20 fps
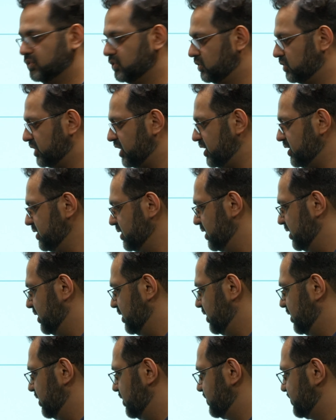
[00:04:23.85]
Okay?
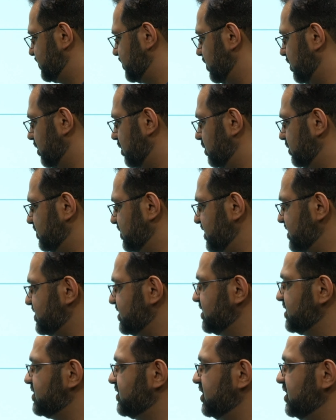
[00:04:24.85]
So these
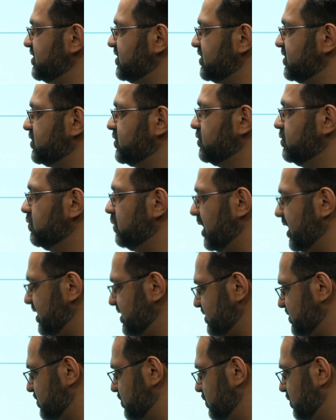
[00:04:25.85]
are the two
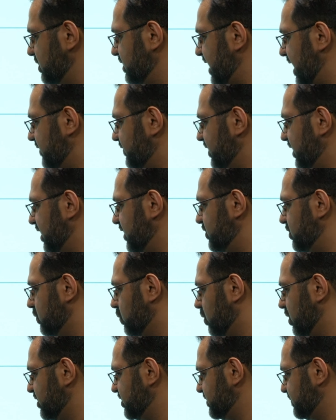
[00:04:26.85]
ways so you can navigate your
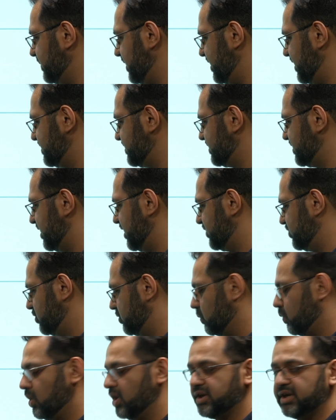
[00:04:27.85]
workspace and your
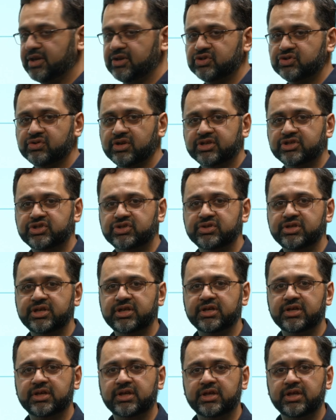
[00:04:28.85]
working
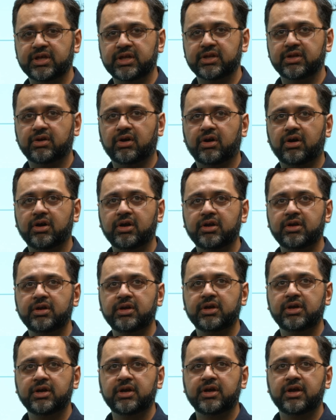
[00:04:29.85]
directory in R.
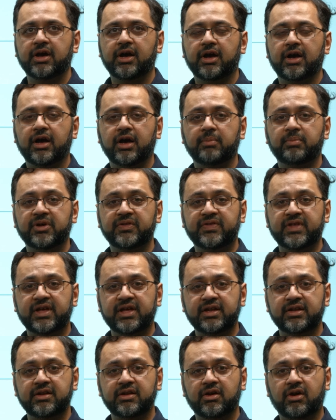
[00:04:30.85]
But
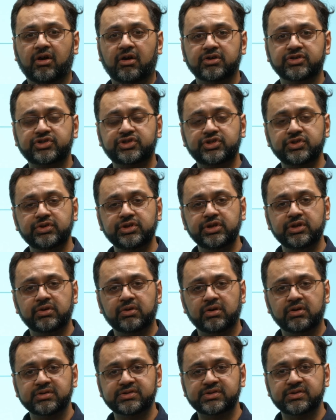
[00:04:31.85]
then RStudio
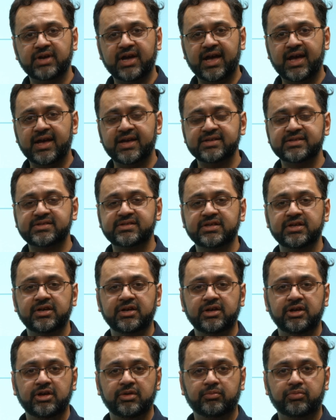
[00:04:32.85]
also has
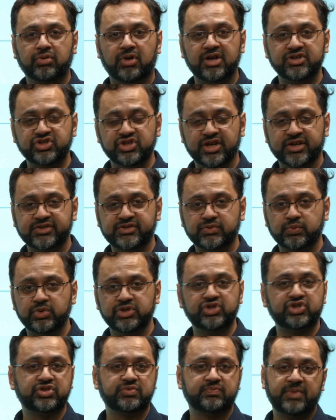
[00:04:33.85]
projects,
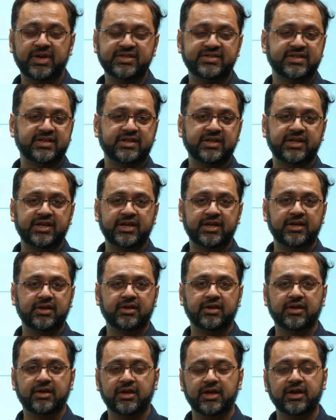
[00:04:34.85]
which basically
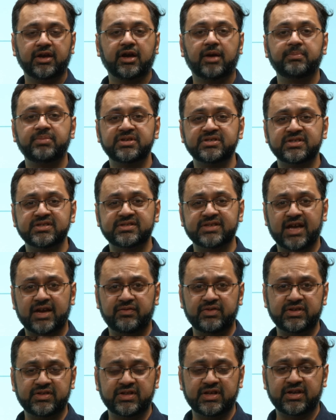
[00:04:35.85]
encompasses
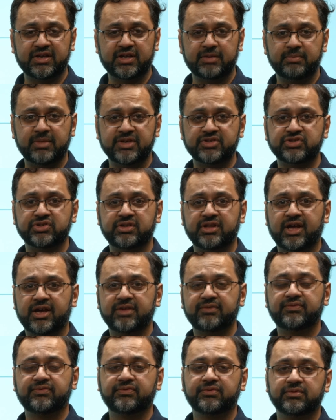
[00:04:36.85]
everything and makes your
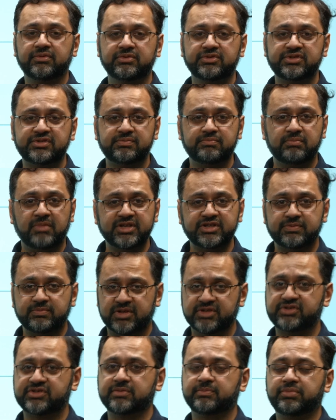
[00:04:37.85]
life much,
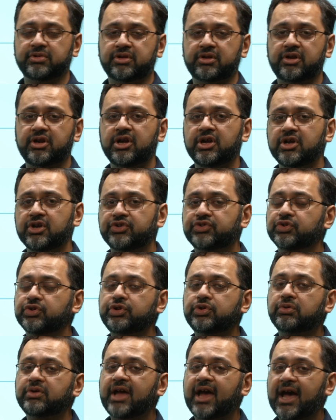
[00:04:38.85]
much simpler. So you
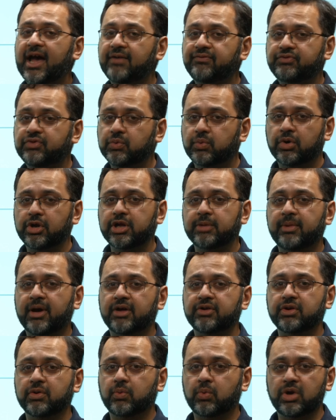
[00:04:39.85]
don't have to worry about
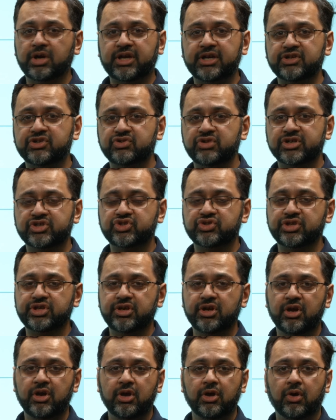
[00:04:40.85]
your working directory
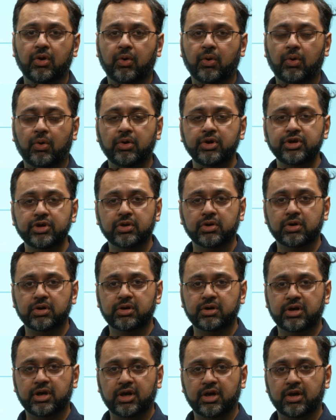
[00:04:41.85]
or
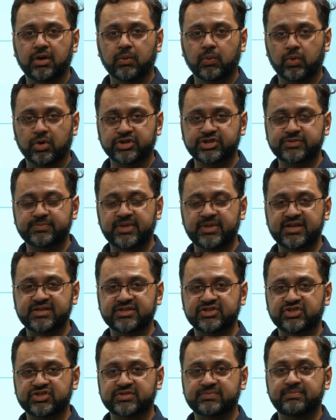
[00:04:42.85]
your workspace.
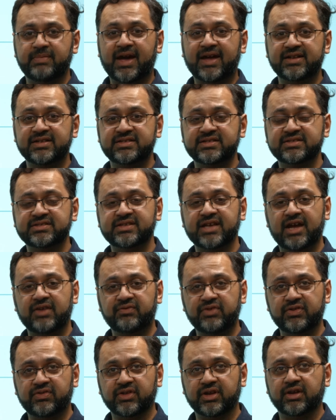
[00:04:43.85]
It just manages
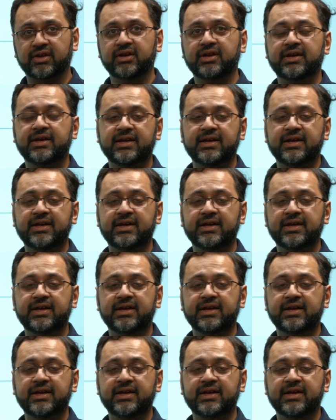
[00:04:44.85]
everything.